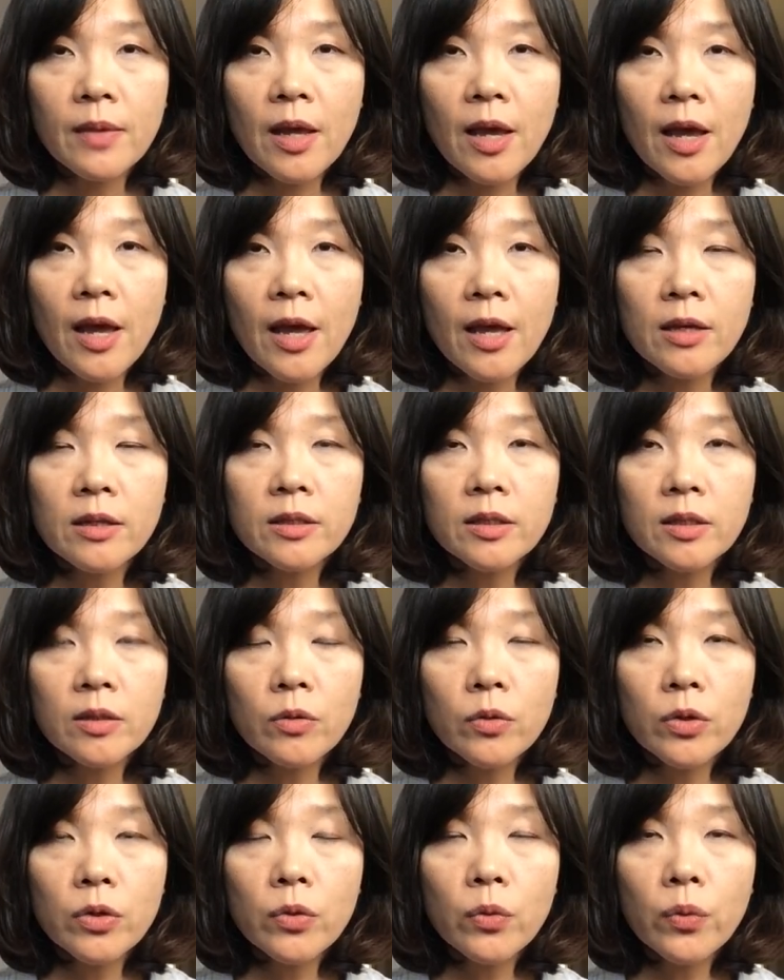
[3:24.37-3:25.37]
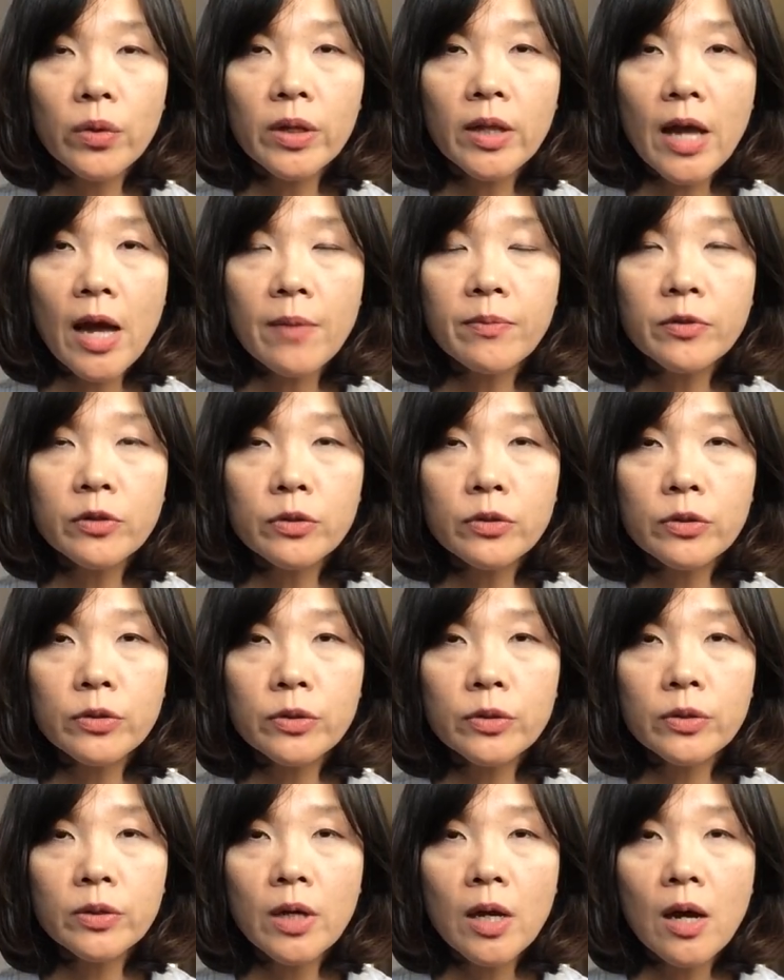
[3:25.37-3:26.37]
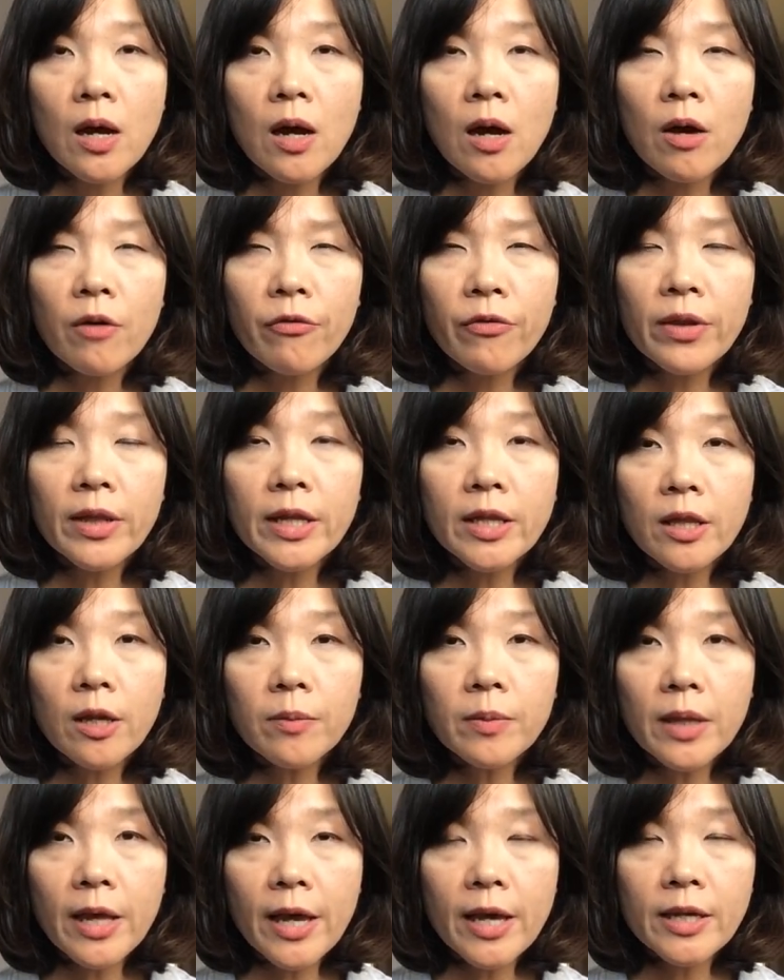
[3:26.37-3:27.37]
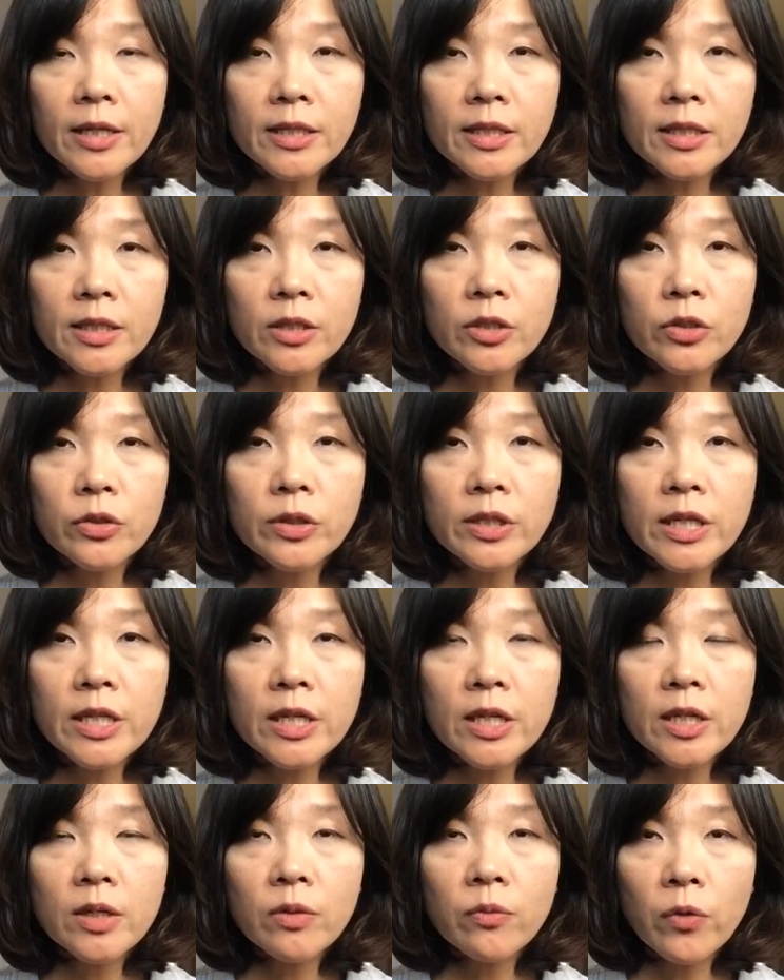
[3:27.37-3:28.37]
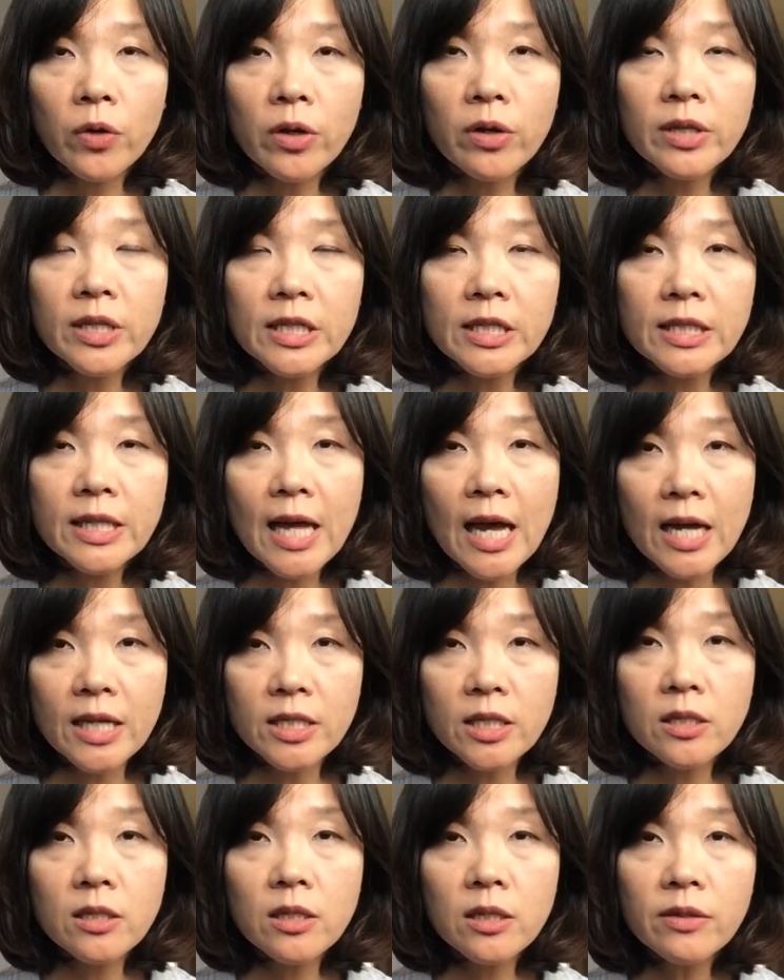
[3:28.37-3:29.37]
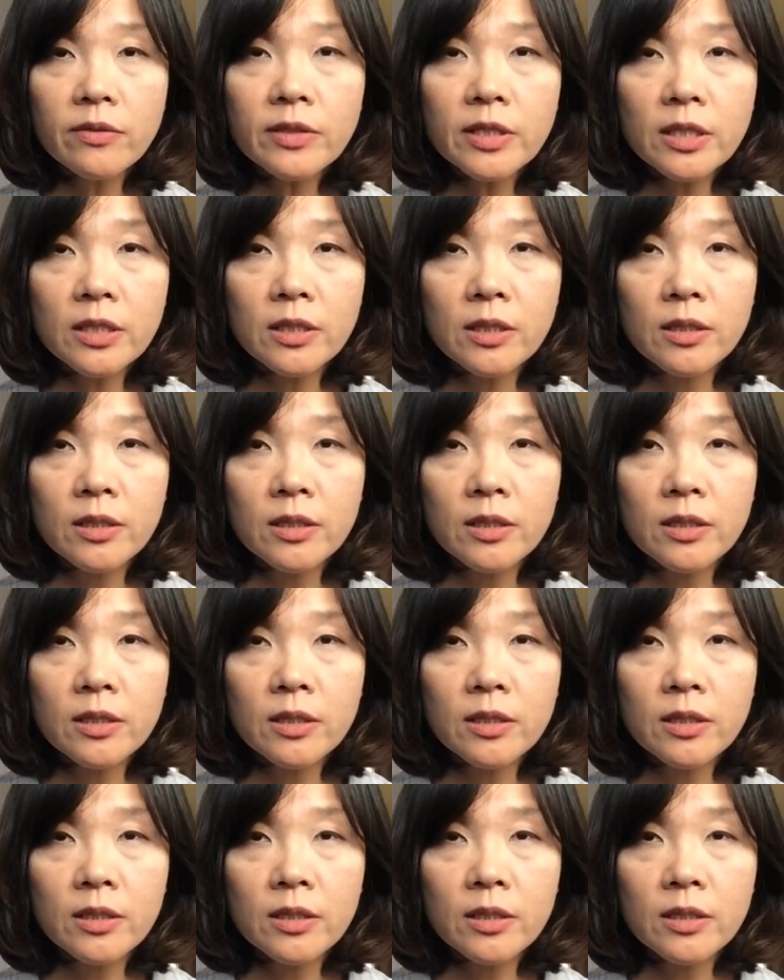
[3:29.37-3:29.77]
and you will have to fill in the blanks using one of these adjectives.